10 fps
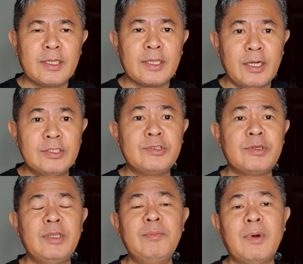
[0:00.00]

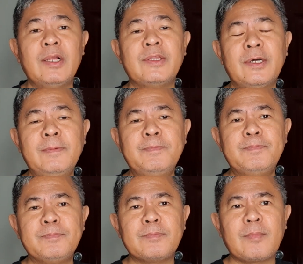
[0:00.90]
country, Malta.
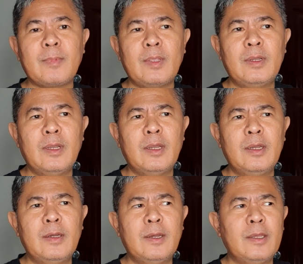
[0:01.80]

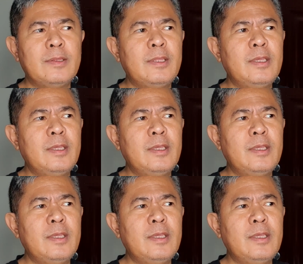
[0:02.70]
I